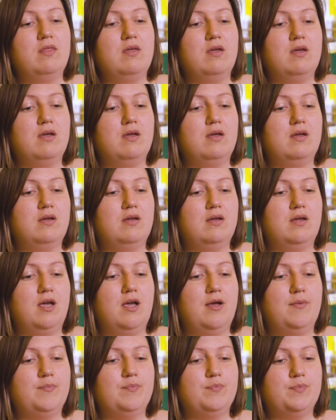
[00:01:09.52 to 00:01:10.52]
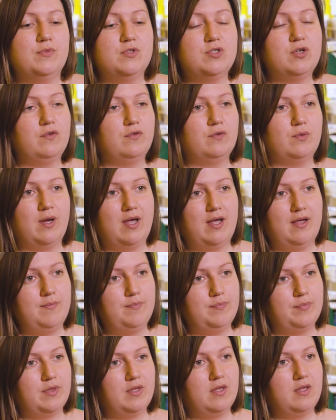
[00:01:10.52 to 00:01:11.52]
the software,
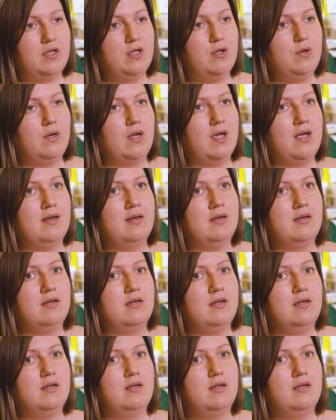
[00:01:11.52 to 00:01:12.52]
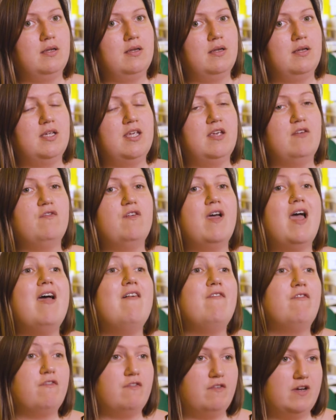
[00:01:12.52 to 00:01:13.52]
you can give
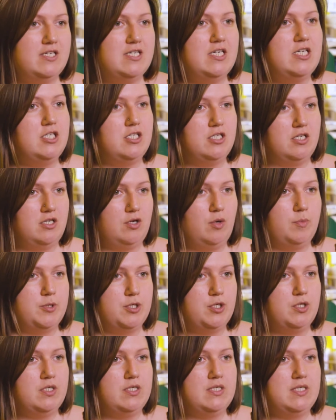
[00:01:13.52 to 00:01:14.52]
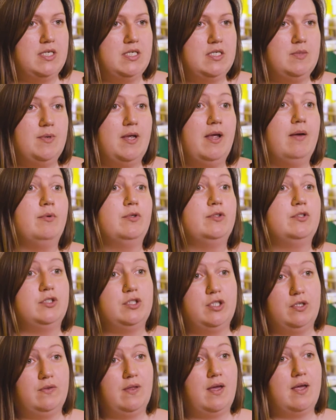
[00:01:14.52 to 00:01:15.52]
every teacher the opportunity to be able to
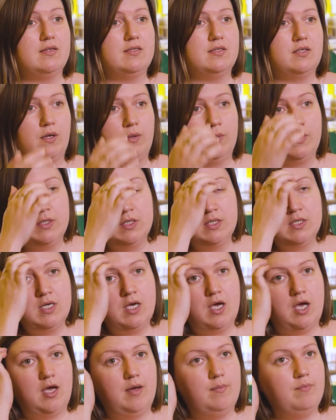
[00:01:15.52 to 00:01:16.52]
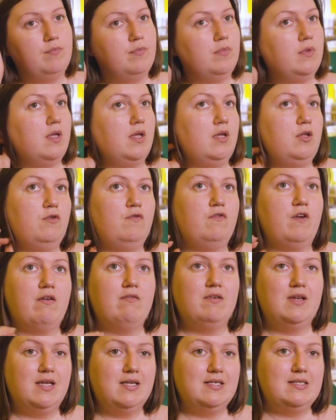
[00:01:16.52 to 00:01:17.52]
do that. So you
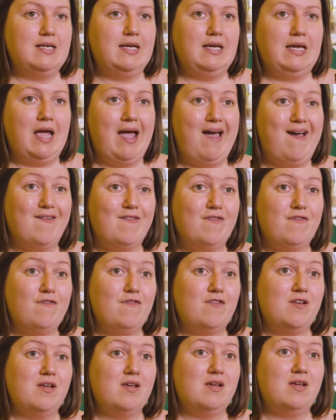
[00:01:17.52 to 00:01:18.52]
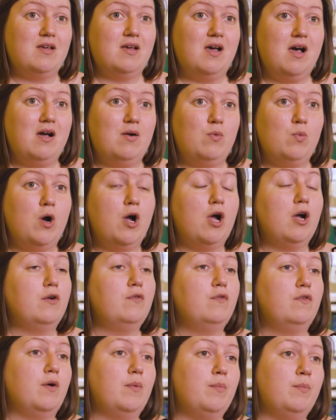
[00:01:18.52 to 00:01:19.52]
very easily have work
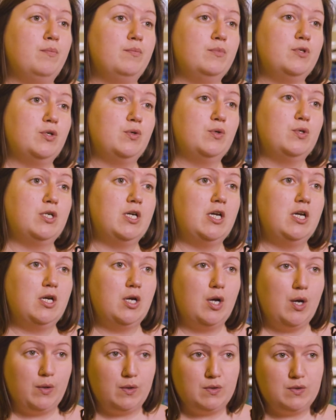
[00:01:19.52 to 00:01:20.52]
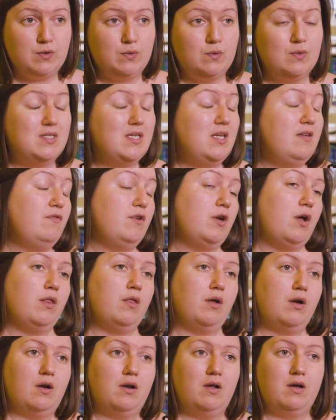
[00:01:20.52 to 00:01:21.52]
from children in other schools, even
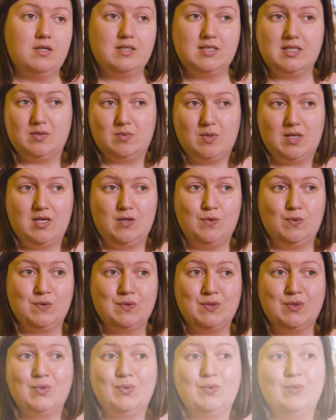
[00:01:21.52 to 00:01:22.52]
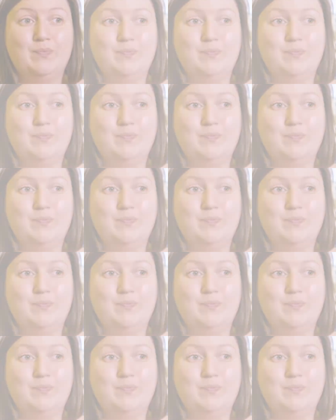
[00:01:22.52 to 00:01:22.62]
other classes within your school.